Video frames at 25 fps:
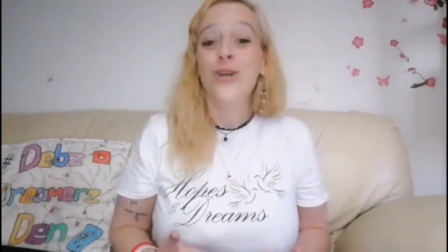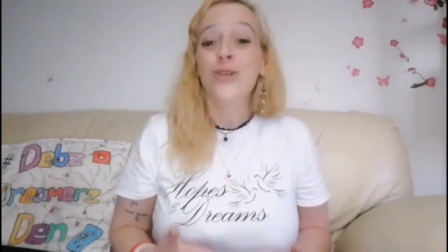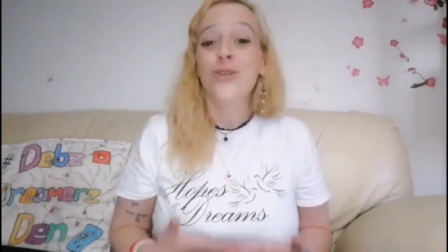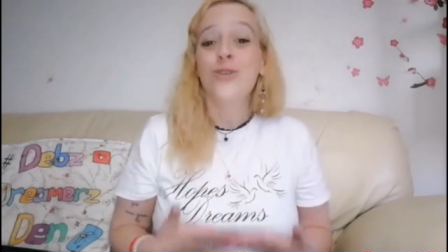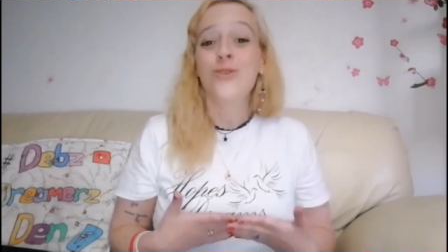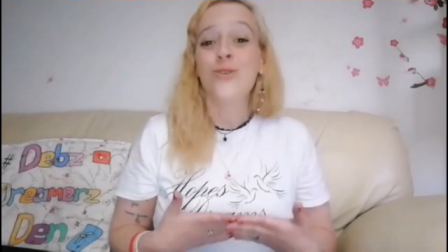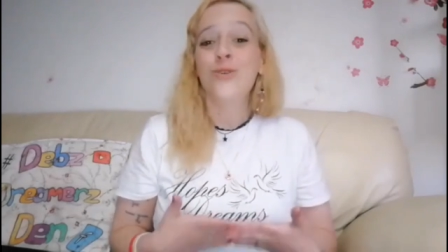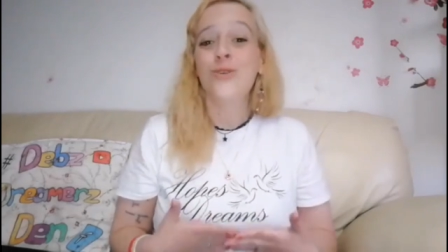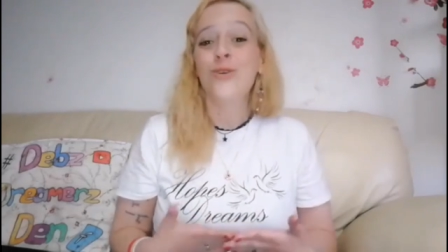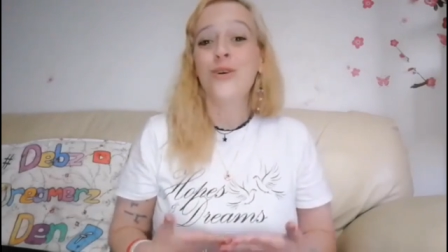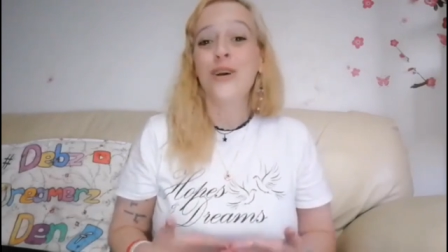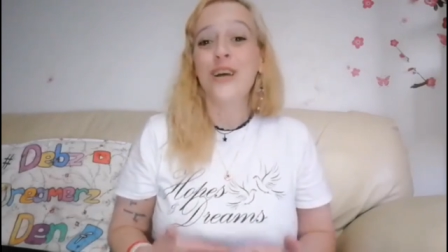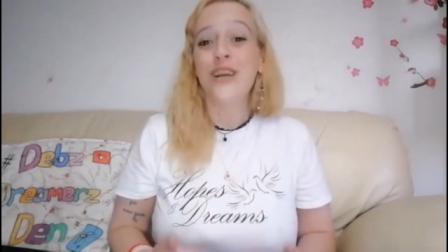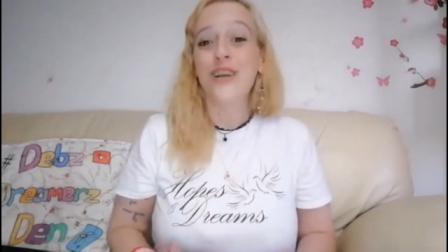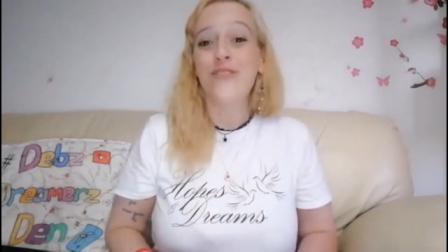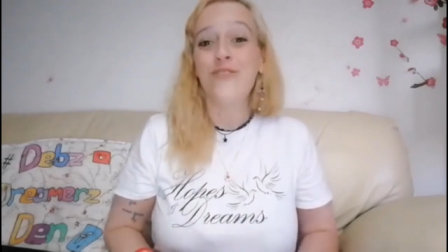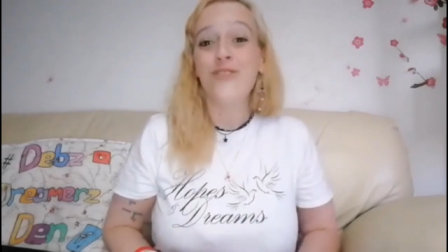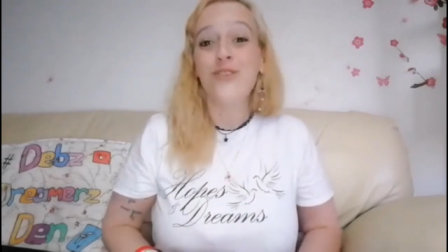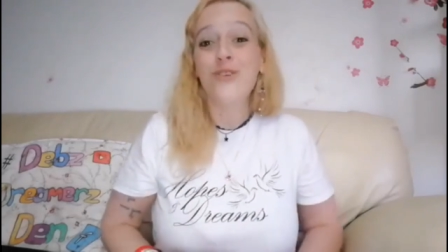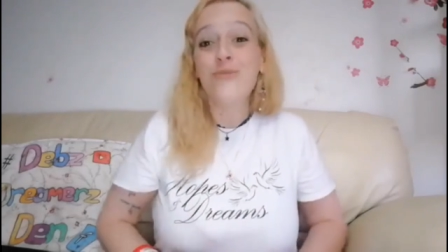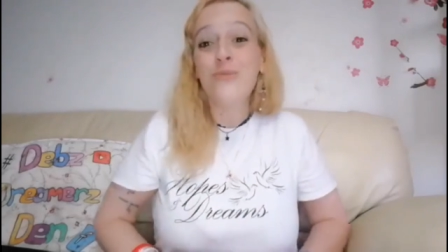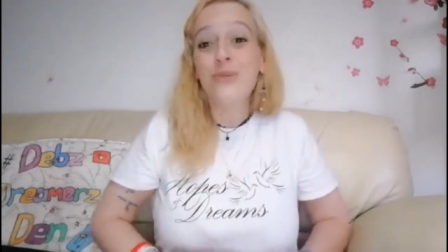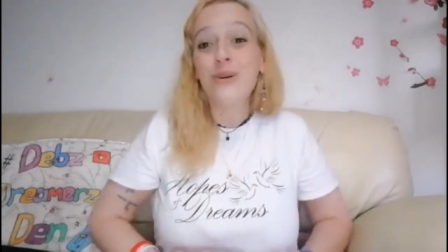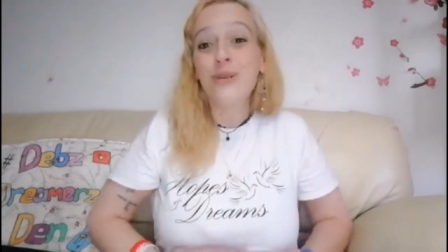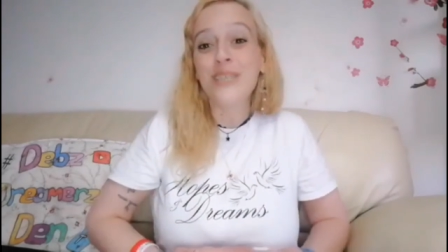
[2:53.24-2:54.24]
So
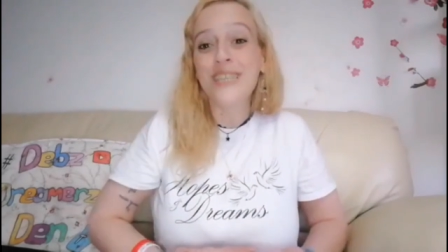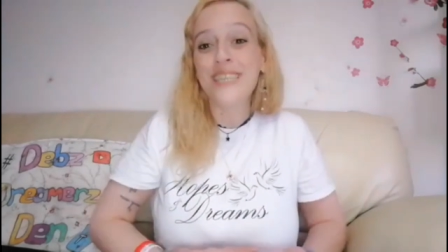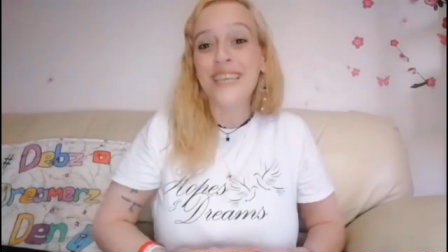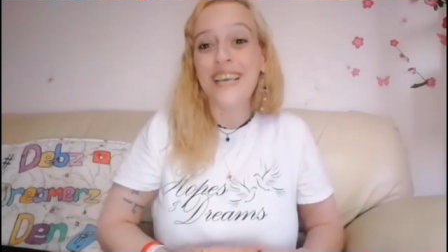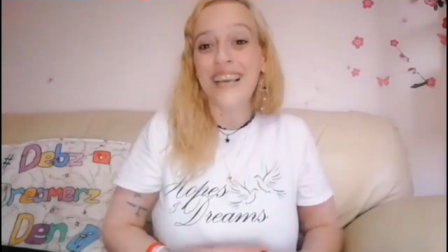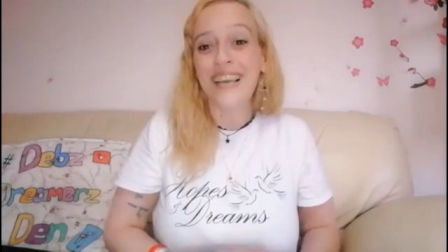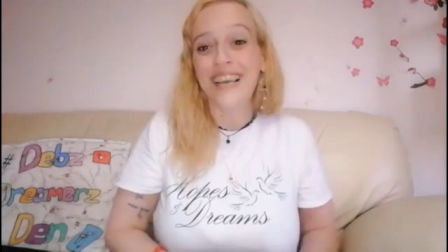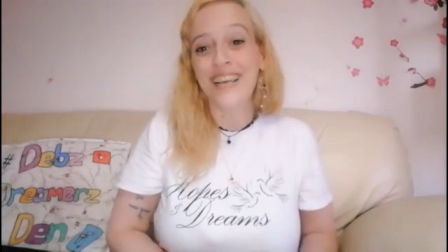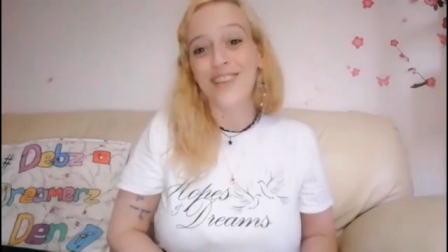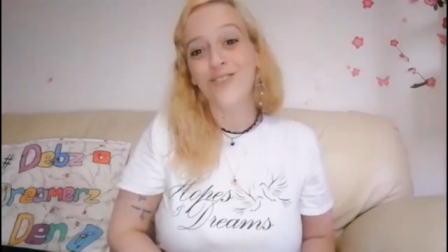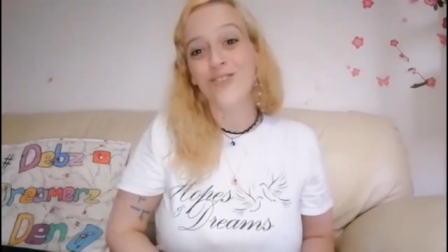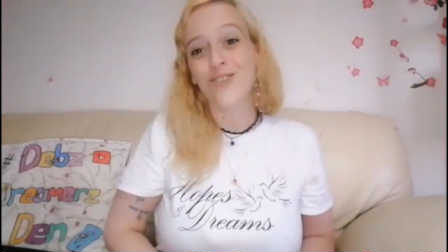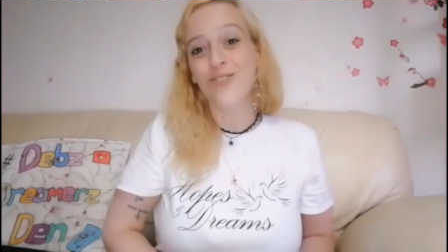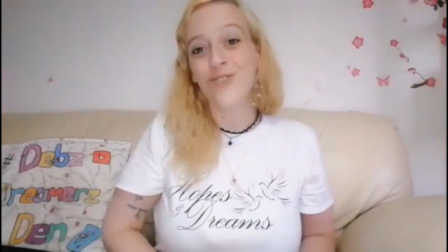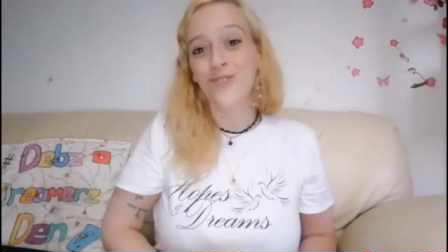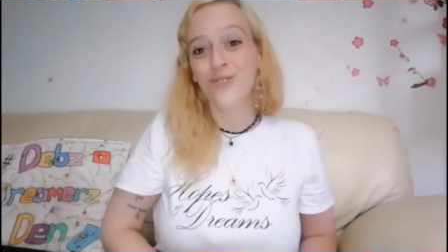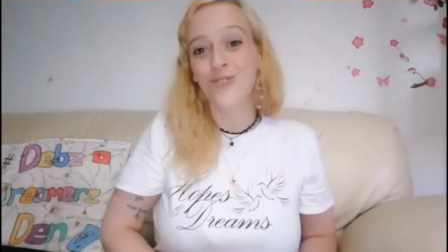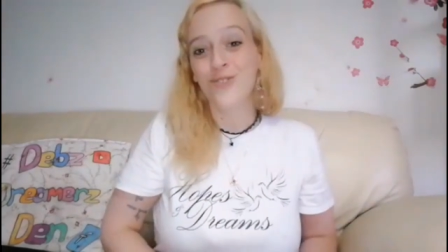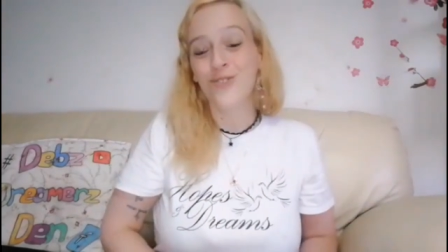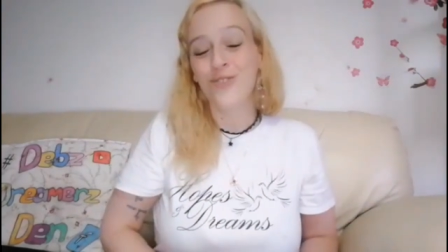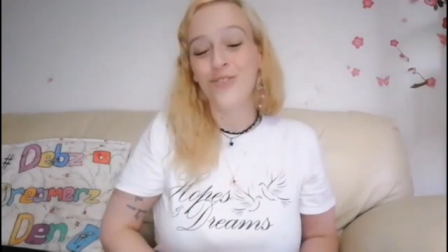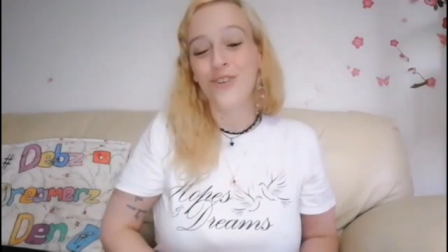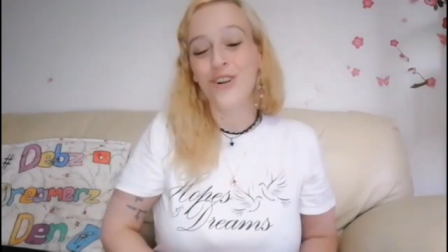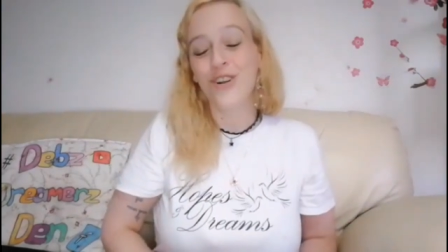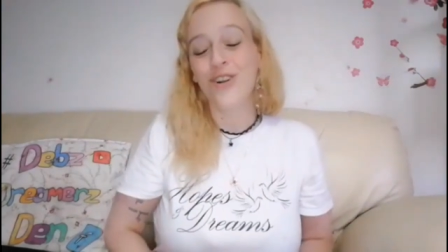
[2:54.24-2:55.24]
if you want to head on
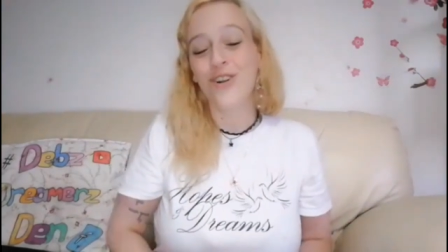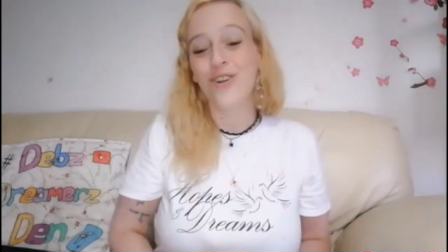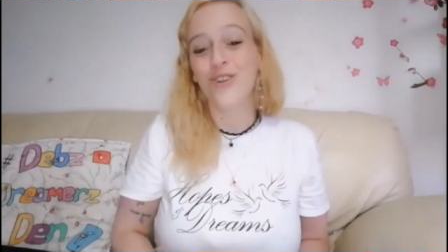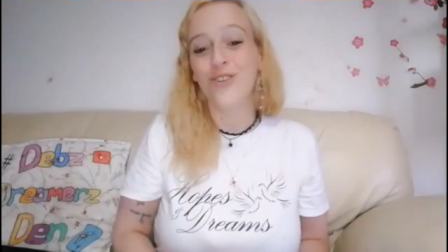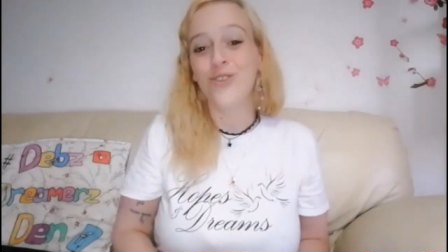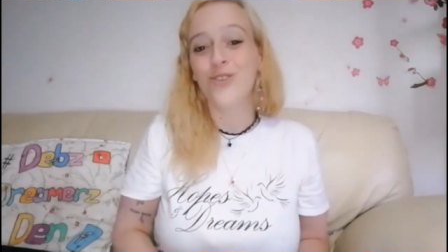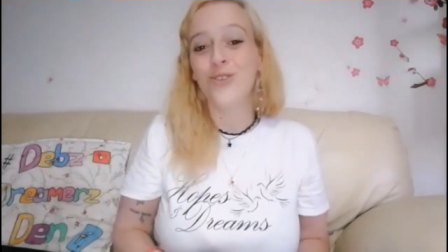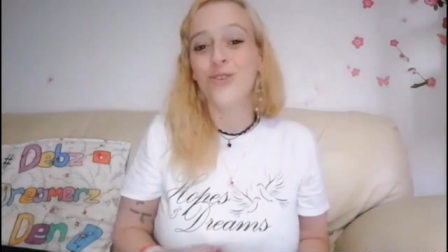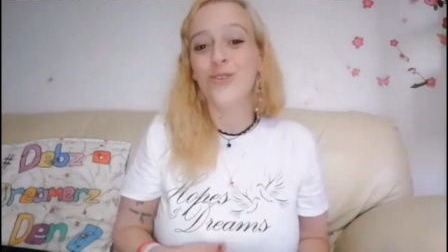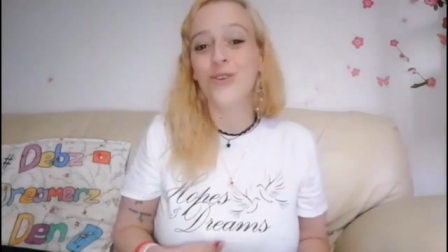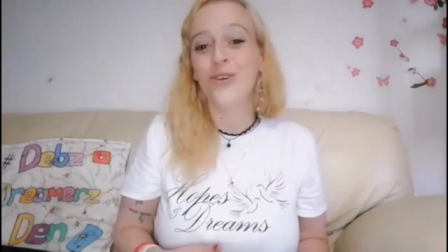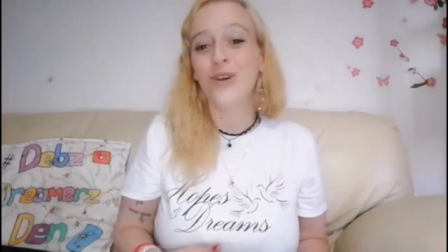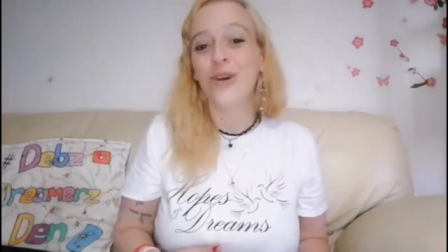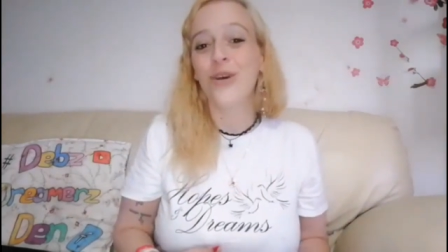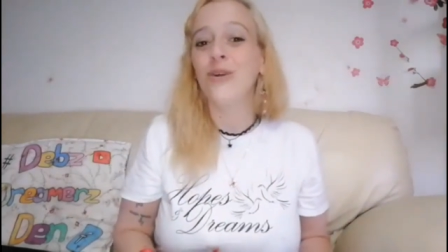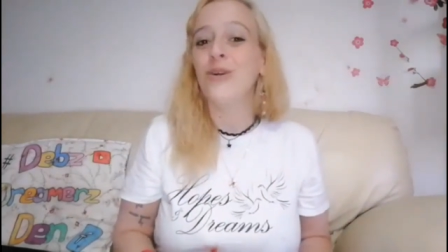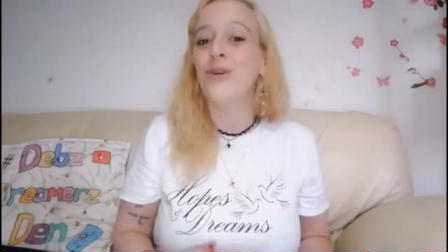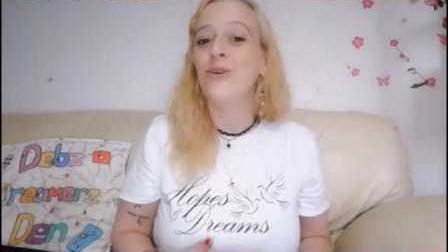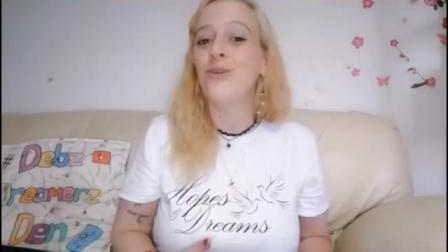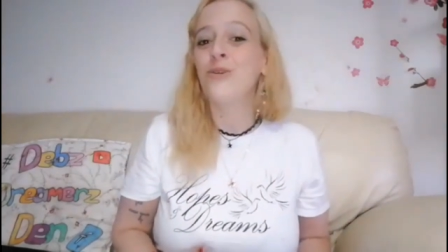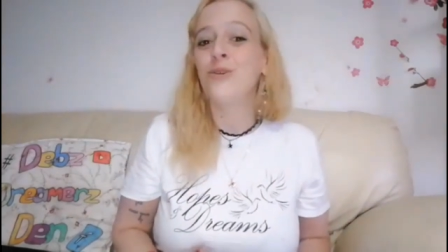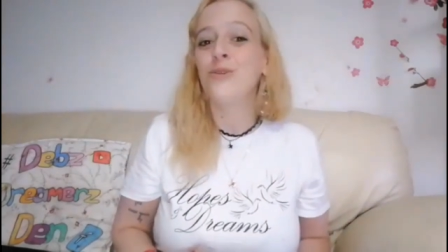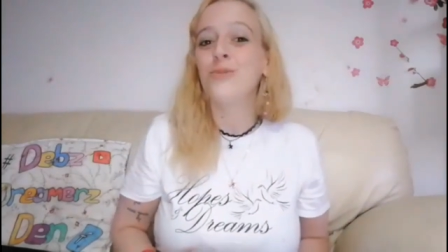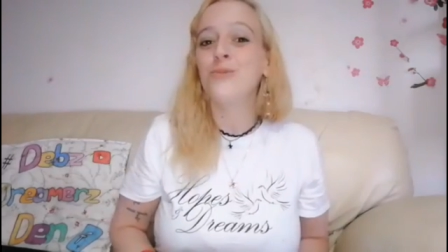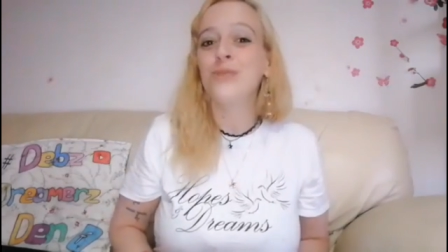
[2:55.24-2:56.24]
over to
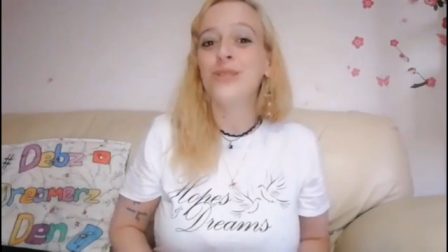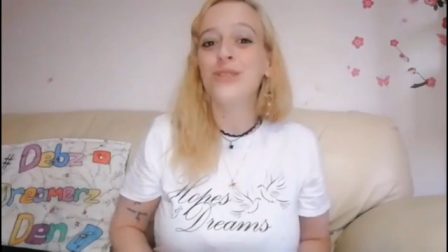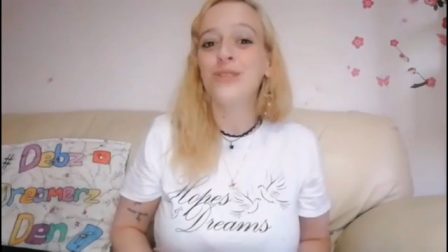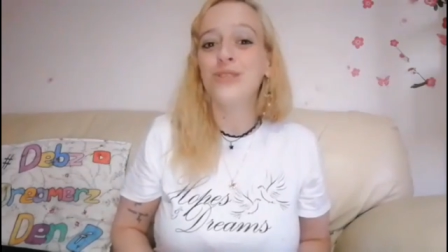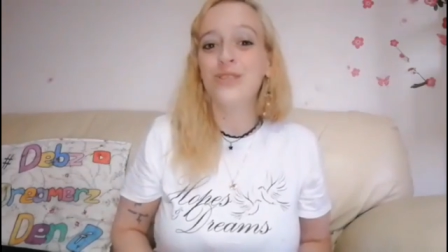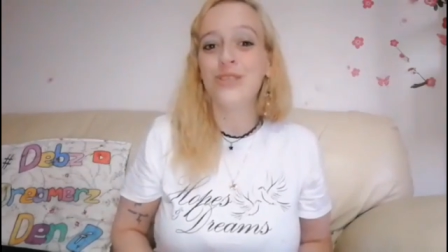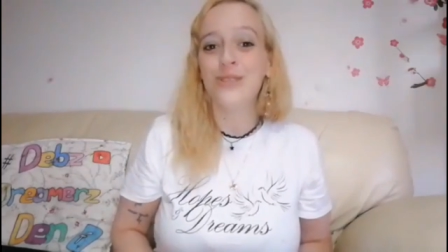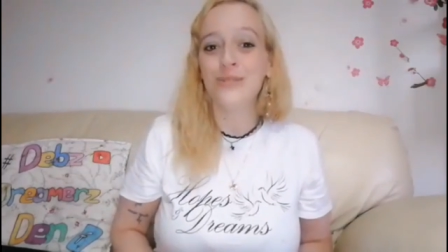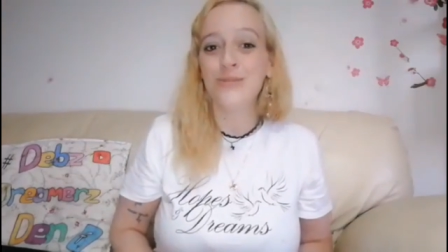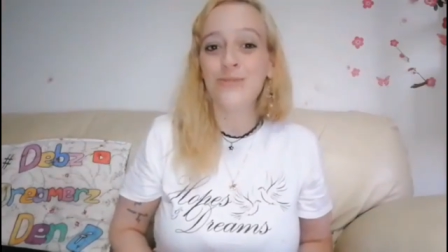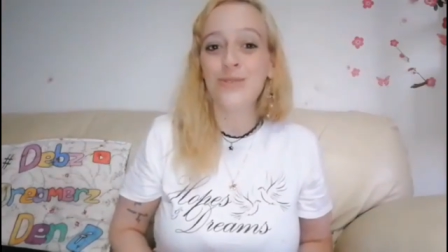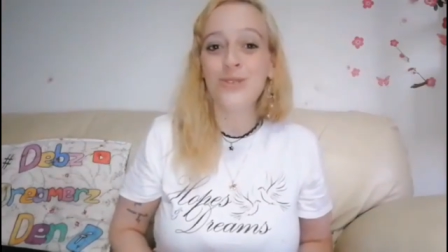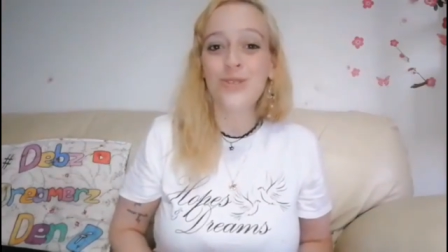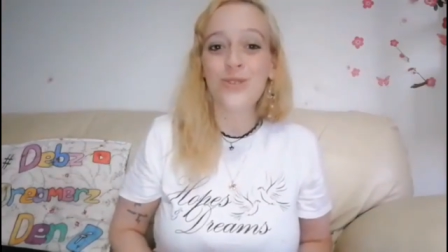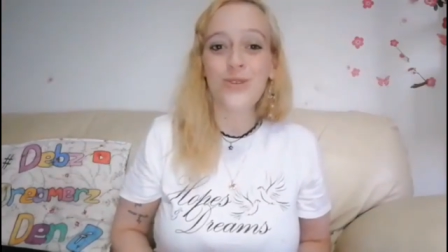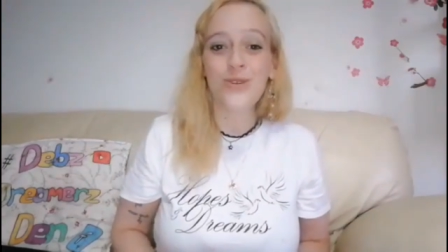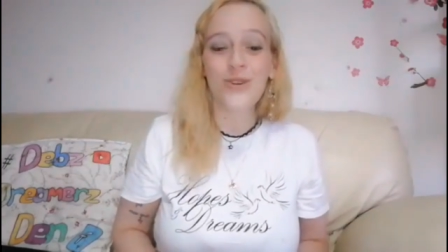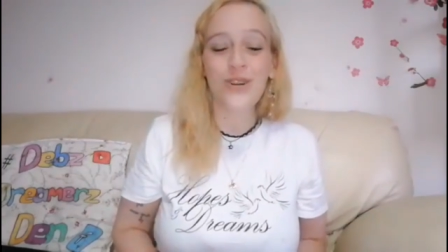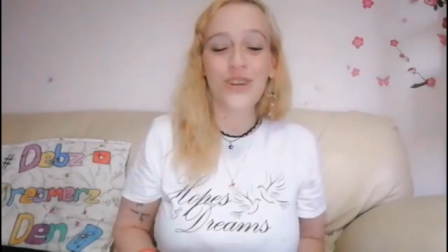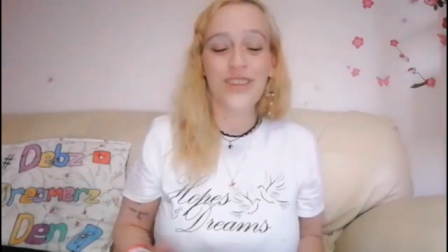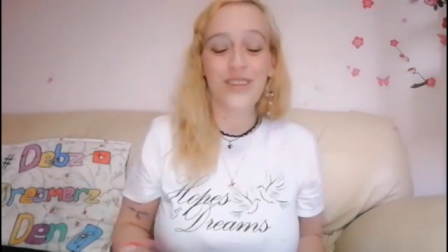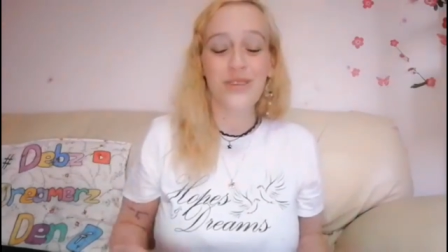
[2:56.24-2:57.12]
our Hopes and Dreams store,